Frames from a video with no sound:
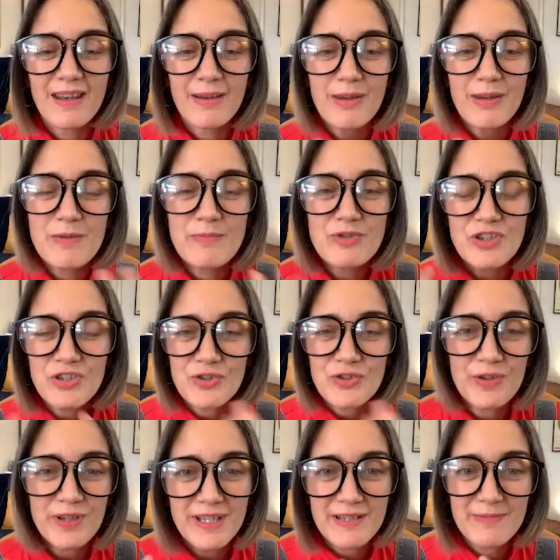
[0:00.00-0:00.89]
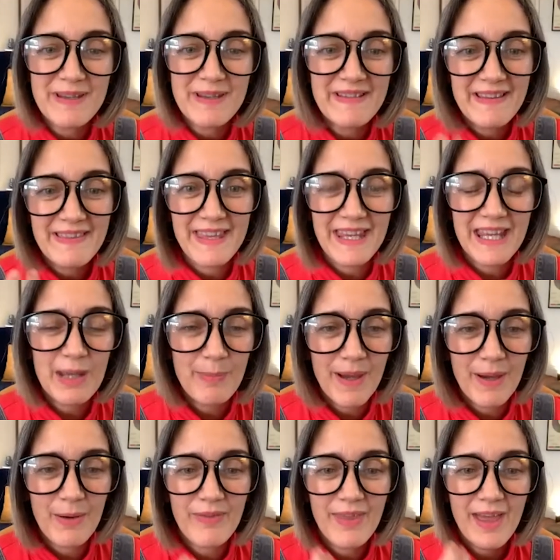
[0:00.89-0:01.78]
and you just triggered me to think
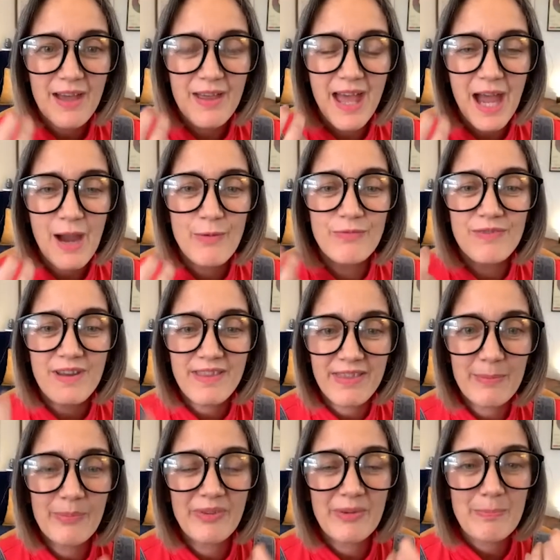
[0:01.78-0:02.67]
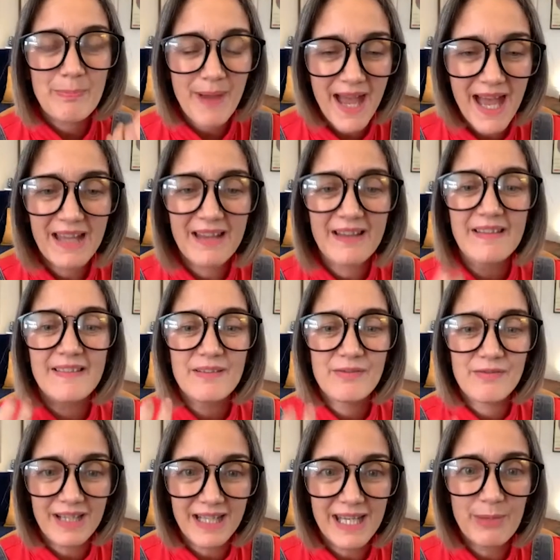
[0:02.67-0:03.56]
about that how rhythms and
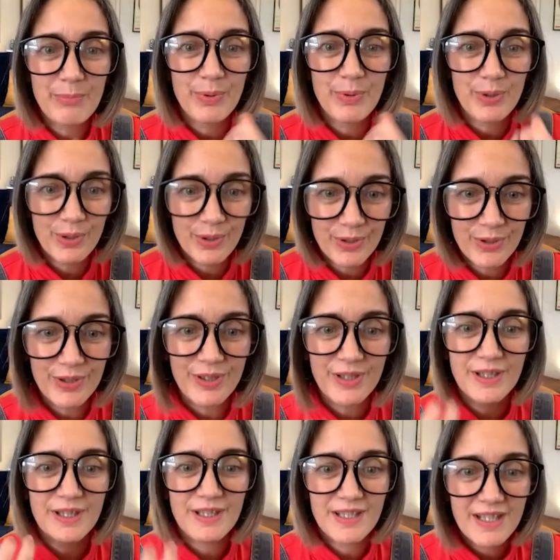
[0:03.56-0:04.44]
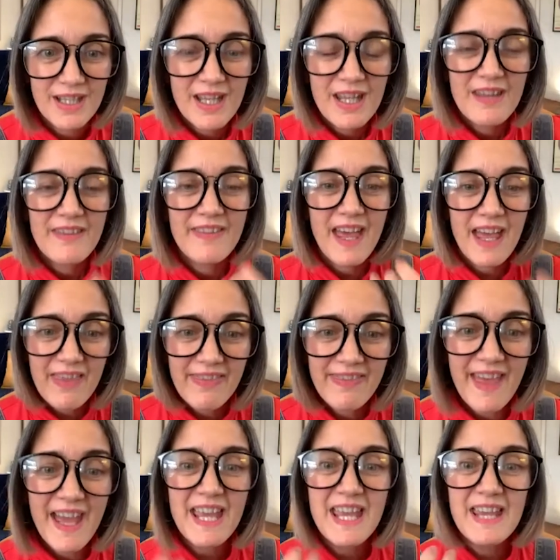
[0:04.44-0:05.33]
patterns are really important that
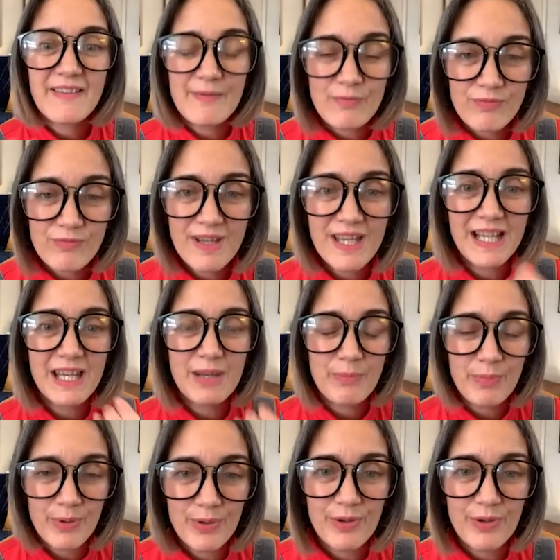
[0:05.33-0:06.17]
that is really